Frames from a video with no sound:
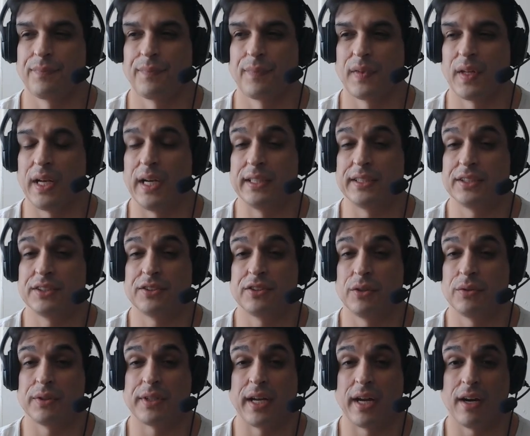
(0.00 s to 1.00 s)
I just
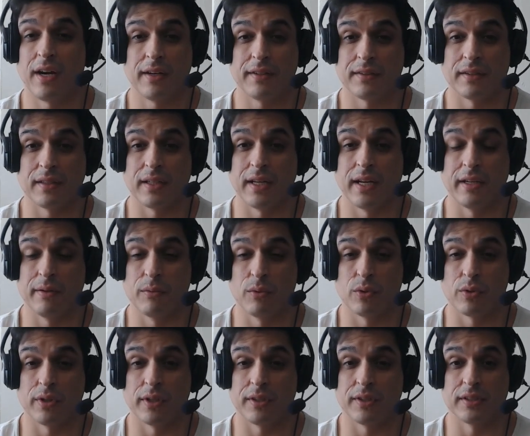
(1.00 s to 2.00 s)
don't care
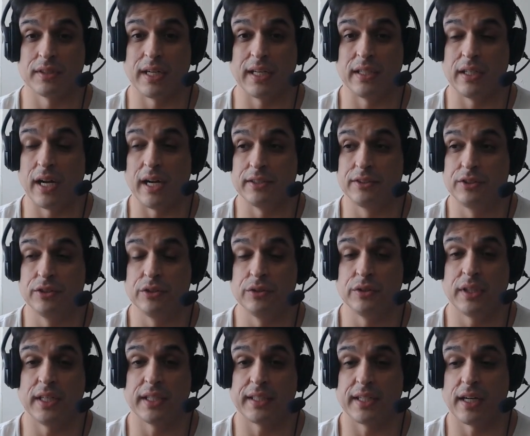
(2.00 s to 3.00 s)
anymore. I, I do
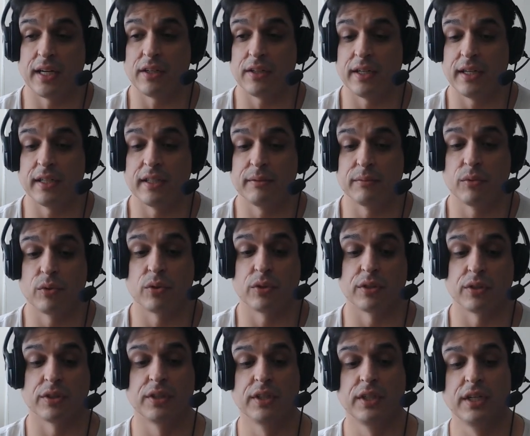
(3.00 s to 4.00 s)
not care anymore.